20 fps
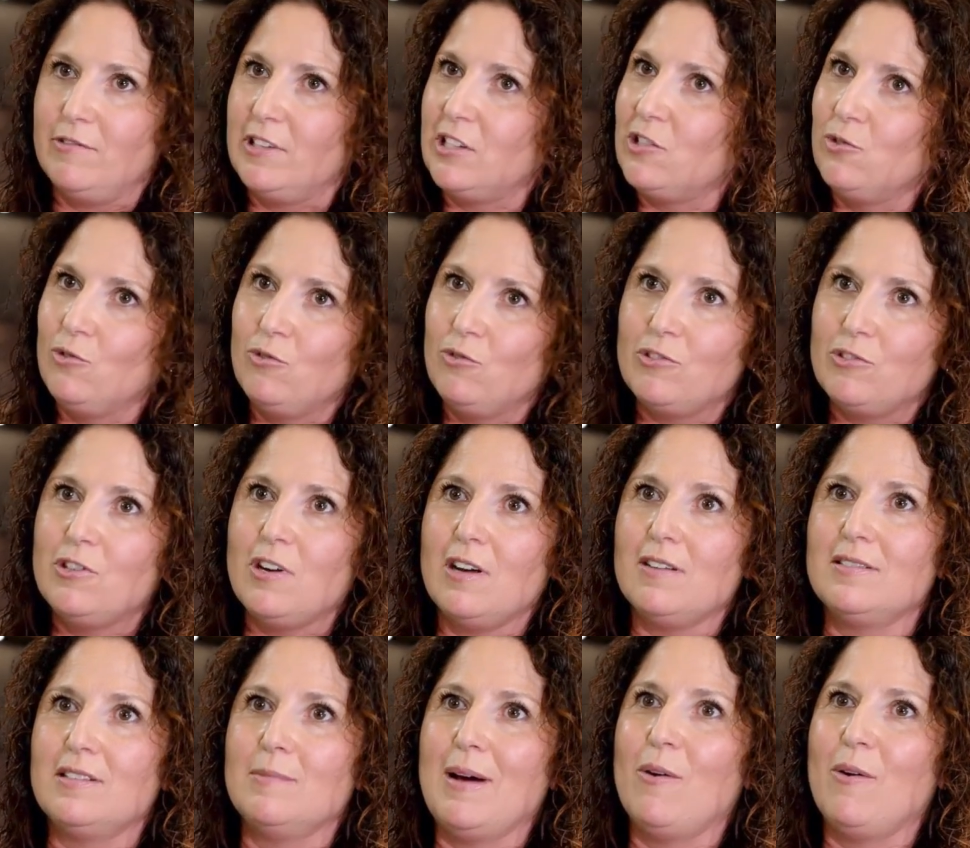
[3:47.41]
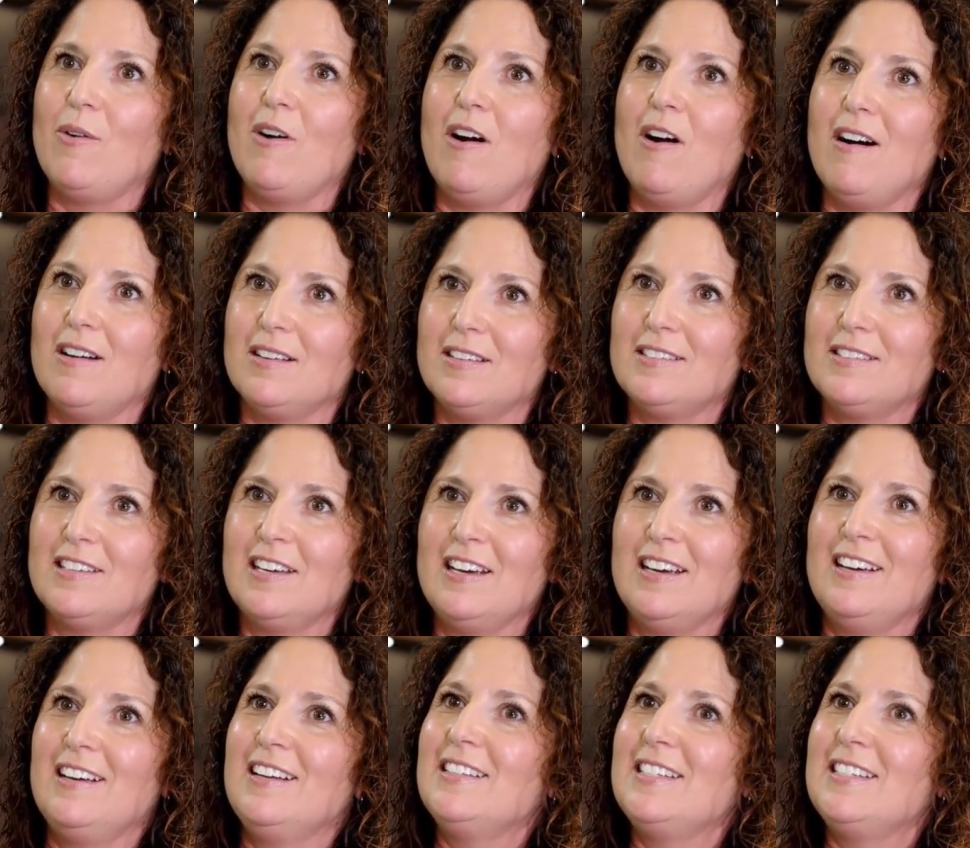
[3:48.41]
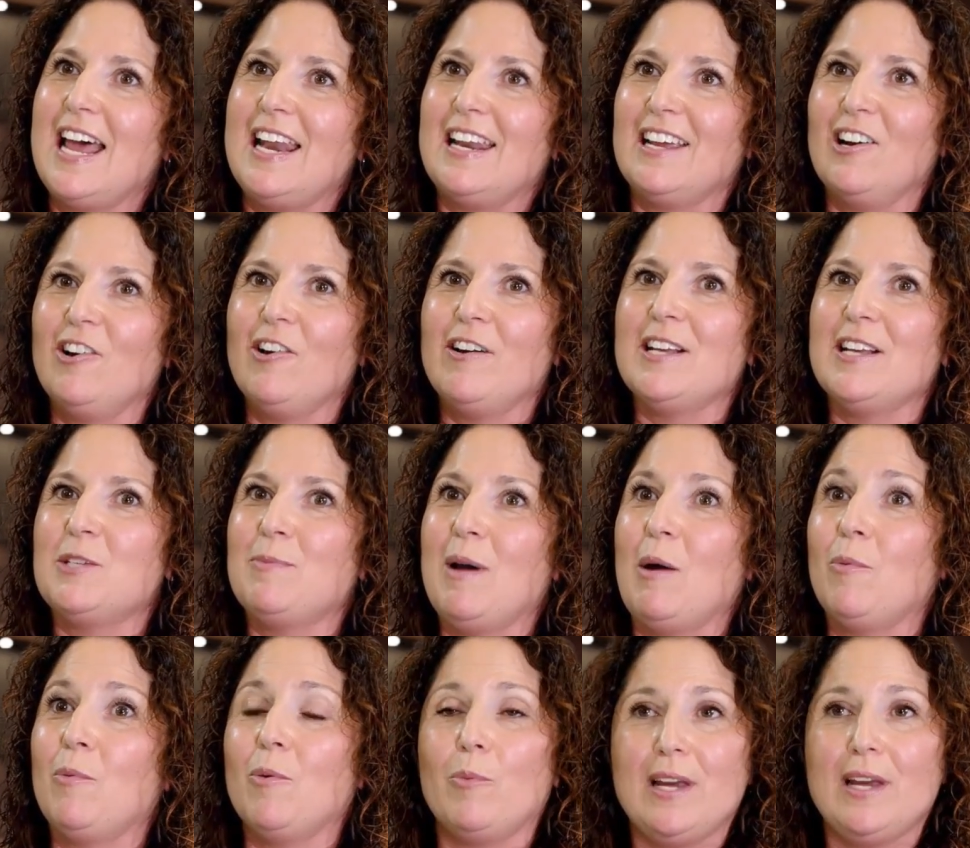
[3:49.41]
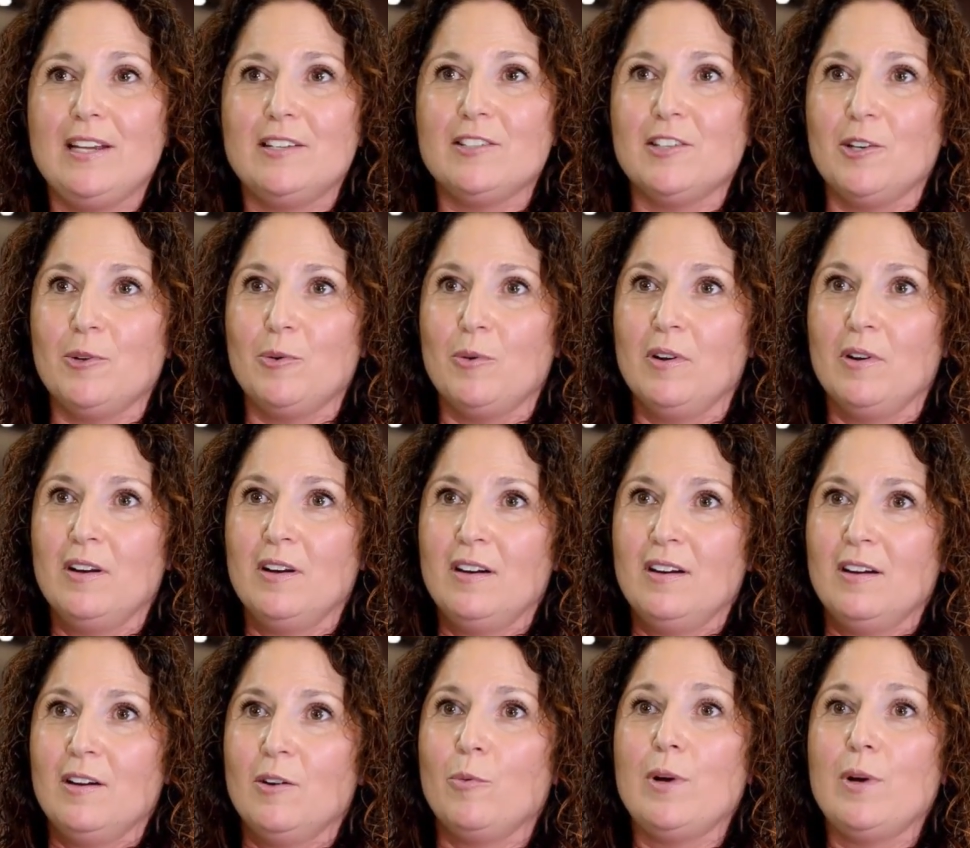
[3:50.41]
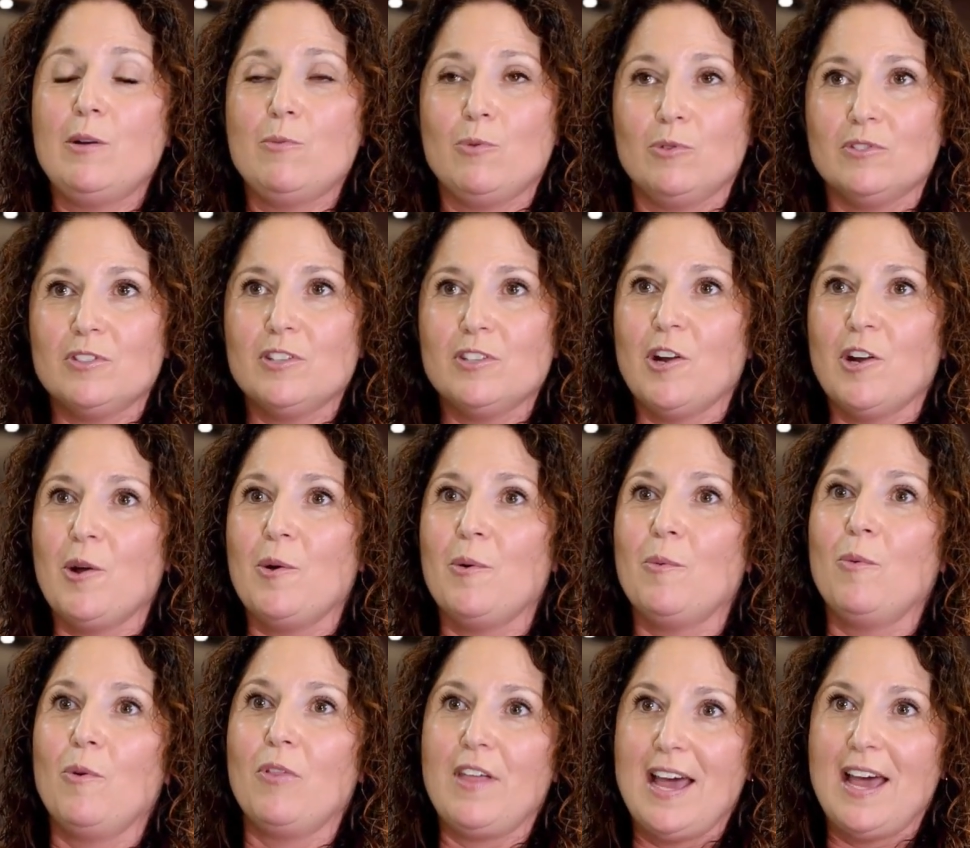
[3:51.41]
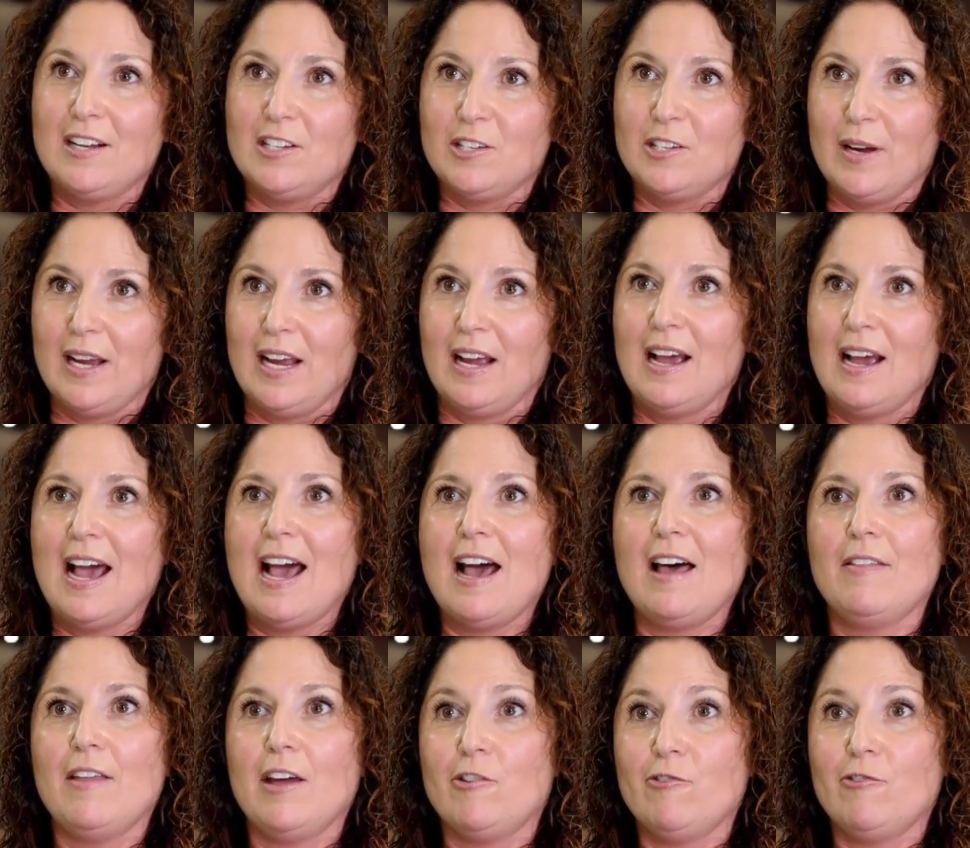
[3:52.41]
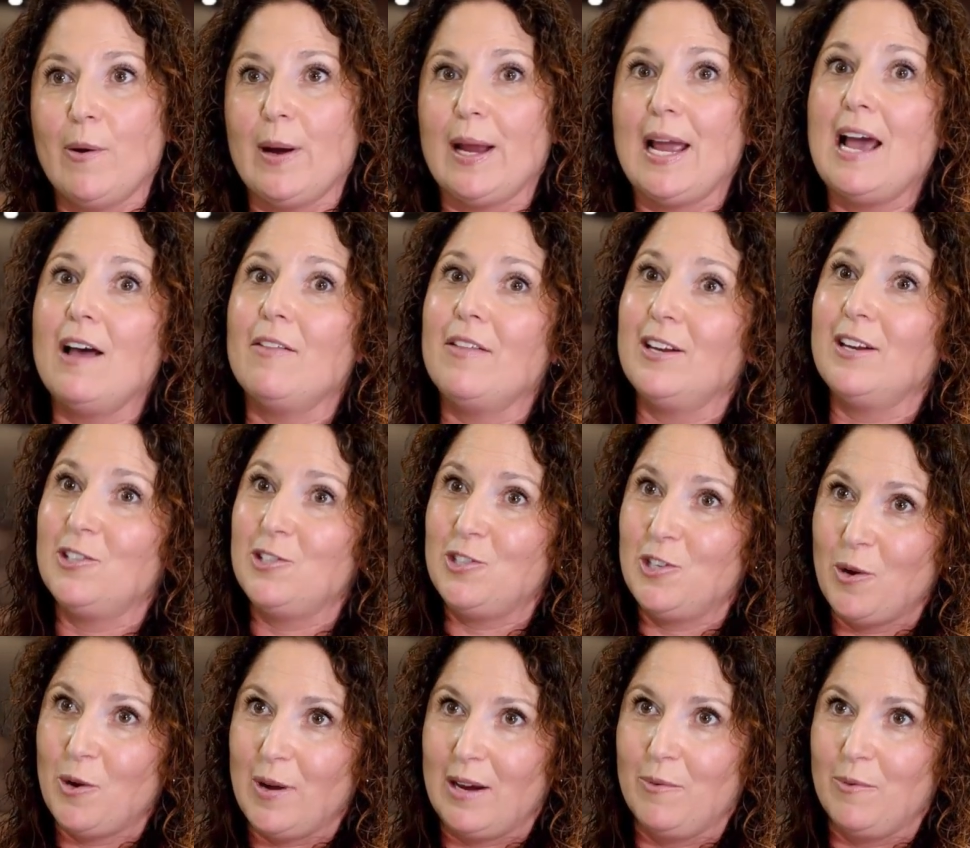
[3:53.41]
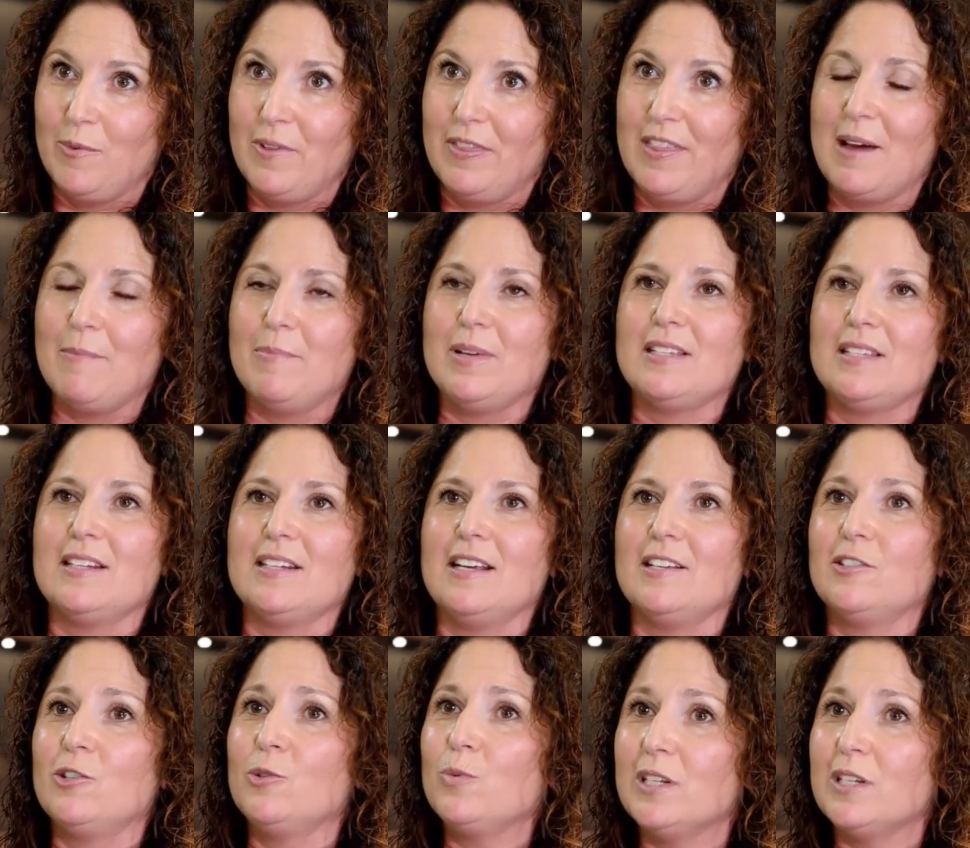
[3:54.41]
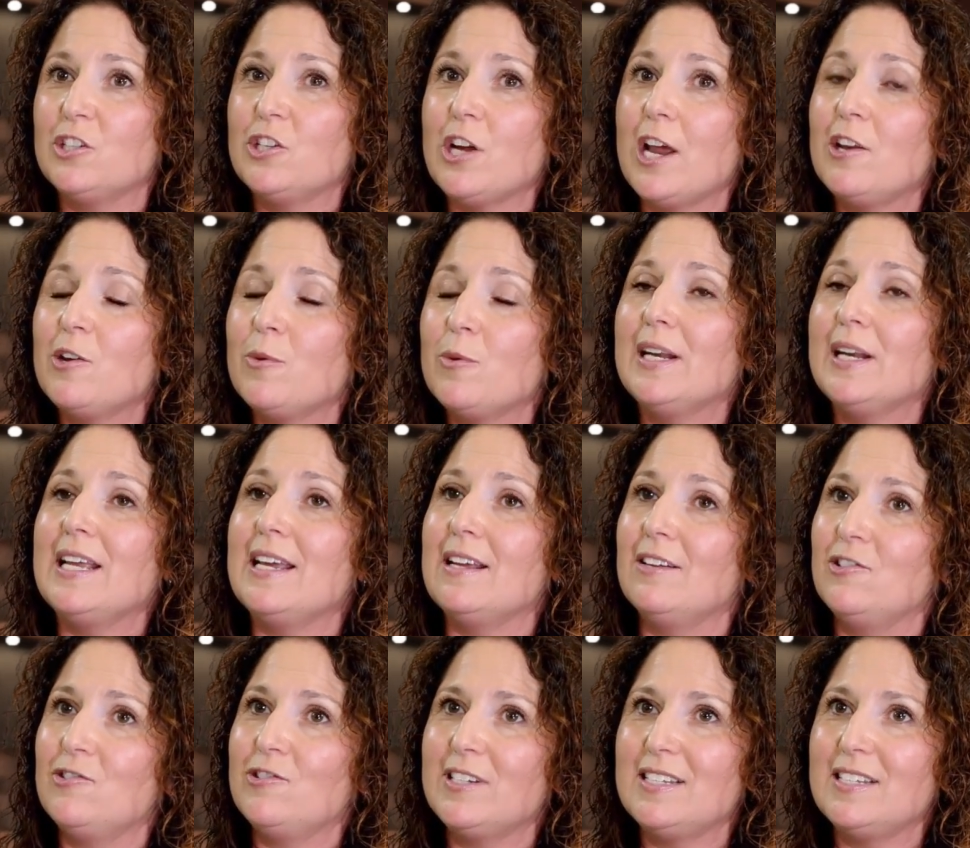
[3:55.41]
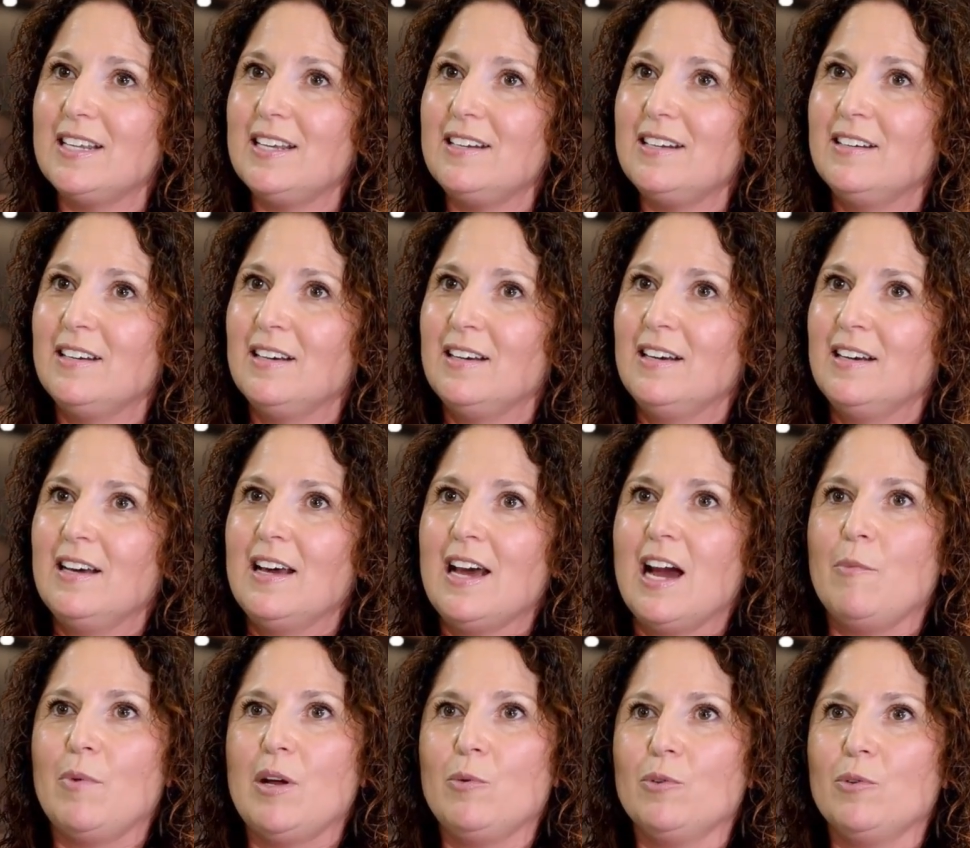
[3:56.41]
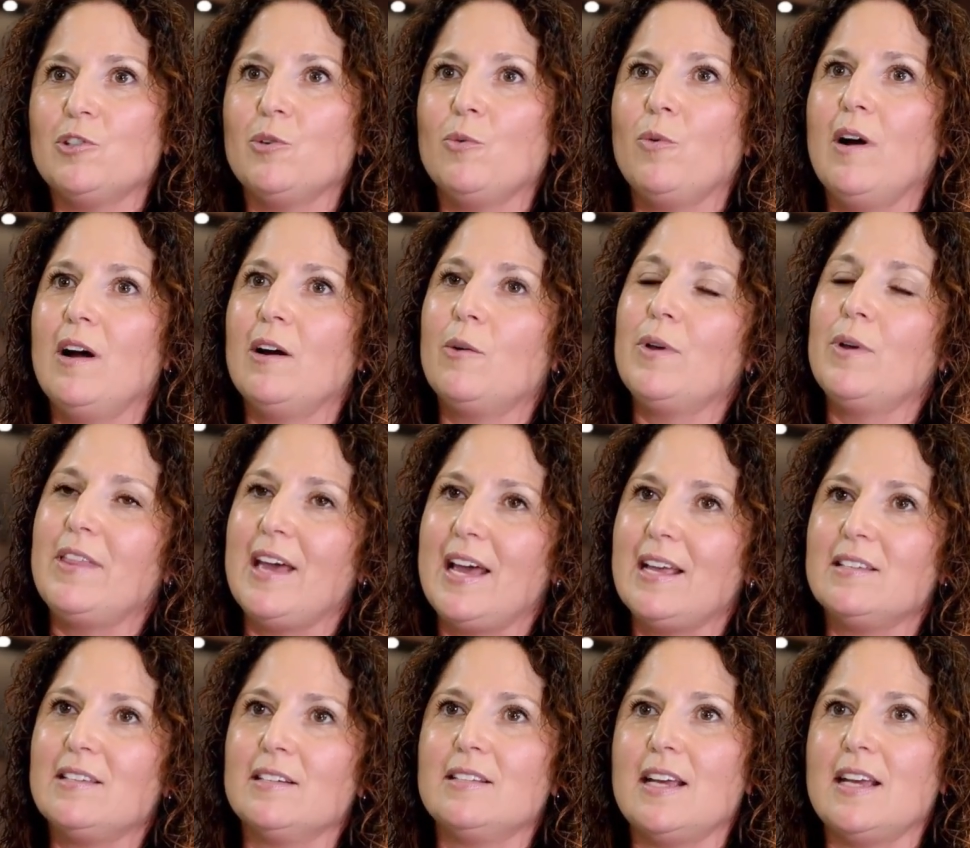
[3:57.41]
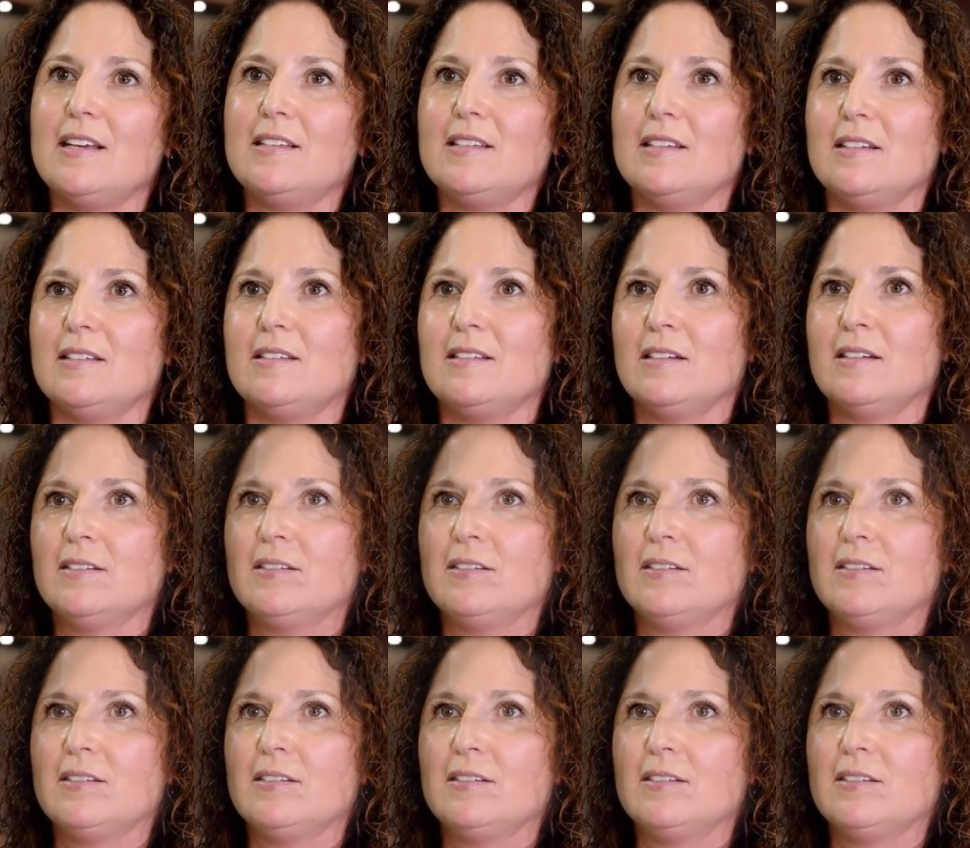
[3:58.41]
It's not just about us telling clients about what we do. We want to know what they're doing, how they're growing, how they're doing with their business, because we're genuinely interested and we want to work with their successes.